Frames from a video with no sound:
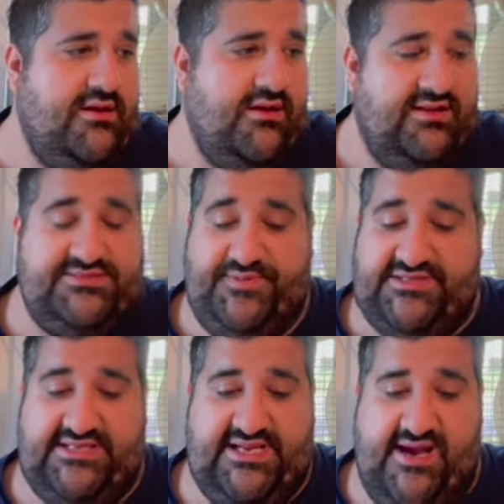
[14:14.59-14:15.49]
let's put
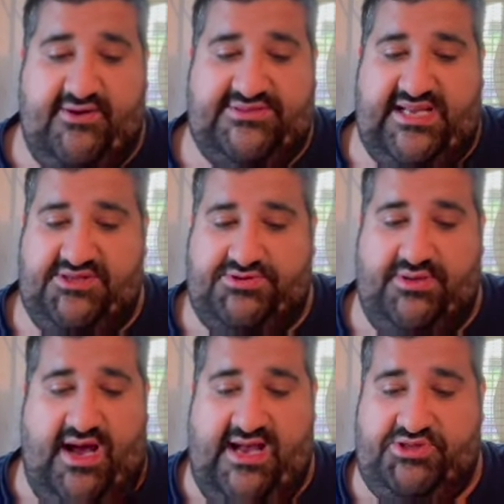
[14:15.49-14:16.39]
the titles on
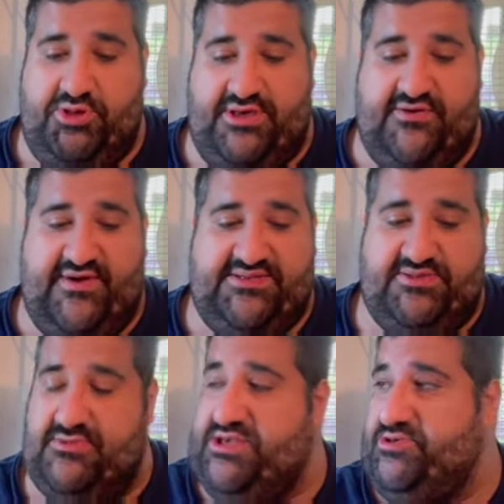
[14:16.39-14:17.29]
uh, Jordynne Grace
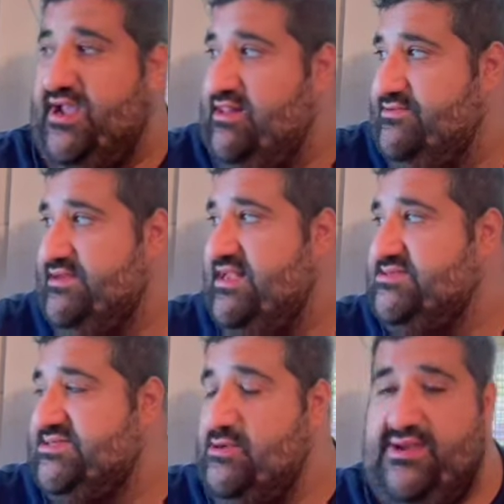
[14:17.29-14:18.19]
and Rachel Ellen and
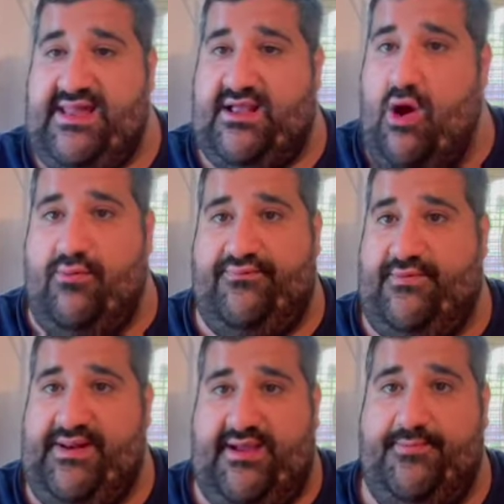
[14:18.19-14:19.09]
see where they go
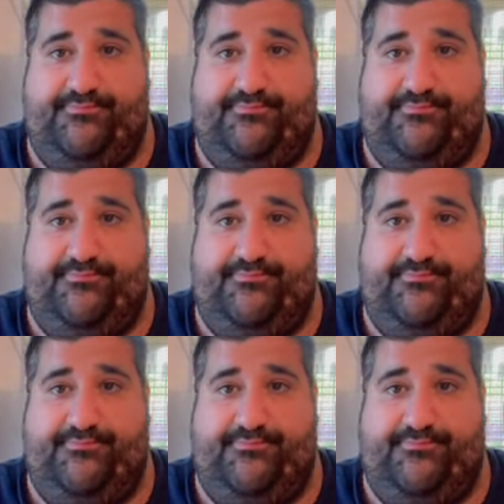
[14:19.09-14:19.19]
from there.